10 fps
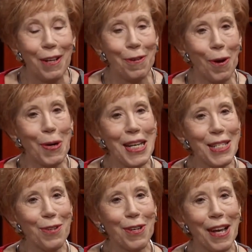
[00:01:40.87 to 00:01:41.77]
No,
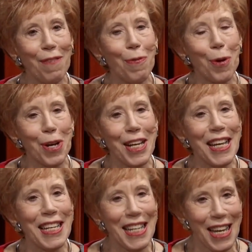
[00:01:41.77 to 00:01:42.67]
He's looking for it
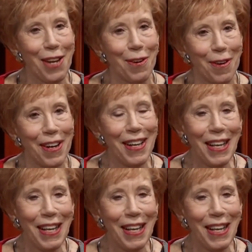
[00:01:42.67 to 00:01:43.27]
in here.